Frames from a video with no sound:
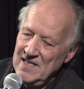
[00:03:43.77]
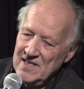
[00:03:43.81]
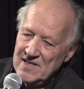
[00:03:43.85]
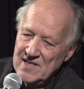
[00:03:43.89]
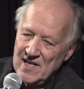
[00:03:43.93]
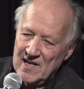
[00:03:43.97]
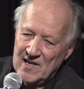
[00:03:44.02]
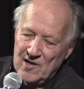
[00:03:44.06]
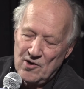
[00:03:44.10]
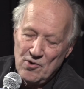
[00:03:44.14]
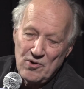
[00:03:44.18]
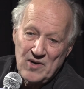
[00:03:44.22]

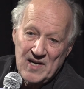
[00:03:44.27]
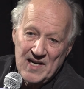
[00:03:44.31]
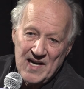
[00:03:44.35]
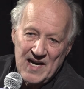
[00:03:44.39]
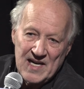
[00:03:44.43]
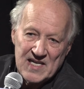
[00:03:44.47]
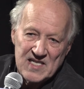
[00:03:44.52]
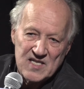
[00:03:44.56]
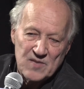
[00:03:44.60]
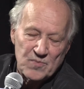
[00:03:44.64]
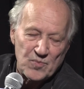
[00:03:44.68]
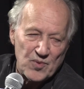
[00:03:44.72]
that look
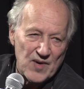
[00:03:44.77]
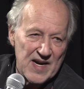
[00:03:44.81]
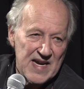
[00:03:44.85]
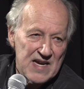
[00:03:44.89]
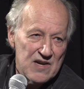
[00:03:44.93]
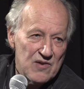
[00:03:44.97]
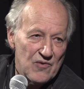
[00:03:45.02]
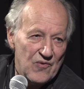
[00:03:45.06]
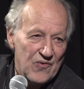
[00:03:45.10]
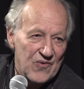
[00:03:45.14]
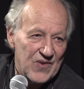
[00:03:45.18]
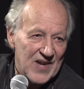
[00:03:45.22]
like
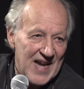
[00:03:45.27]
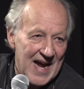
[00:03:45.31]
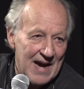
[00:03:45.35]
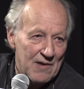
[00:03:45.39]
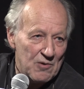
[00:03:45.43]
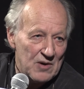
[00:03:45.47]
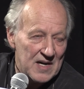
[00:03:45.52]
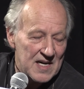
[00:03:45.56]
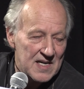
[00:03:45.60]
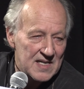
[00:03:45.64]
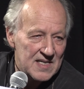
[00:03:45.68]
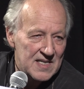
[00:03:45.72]
spring
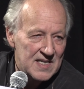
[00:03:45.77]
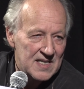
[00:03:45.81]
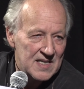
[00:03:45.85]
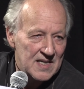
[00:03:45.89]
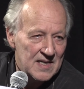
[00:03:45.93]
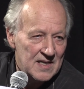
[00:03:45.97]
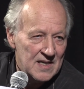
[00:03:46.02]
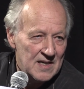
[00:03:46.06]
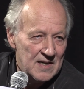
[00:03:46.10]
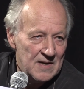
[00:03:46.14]
flowers.